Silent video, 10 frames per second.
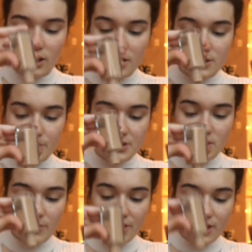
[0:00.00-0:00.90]
guess we'll
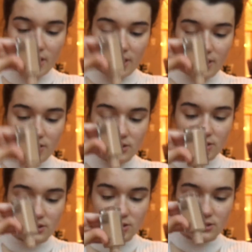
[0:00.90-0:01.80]
see about that.
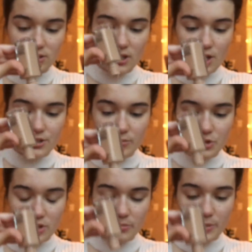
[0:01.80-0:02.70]
I'm
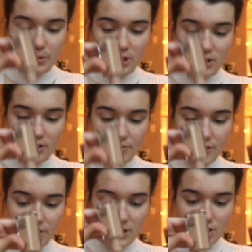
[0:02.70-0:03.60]
just gonna be putting the
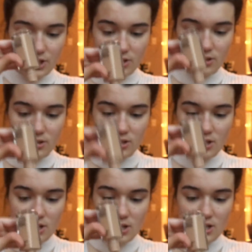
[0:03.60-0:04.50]
foundation
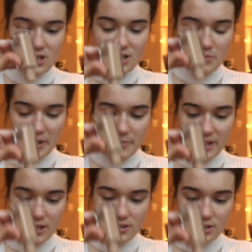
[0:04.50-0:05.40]
on the back of
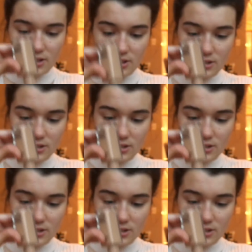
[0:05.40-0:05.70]
my hand.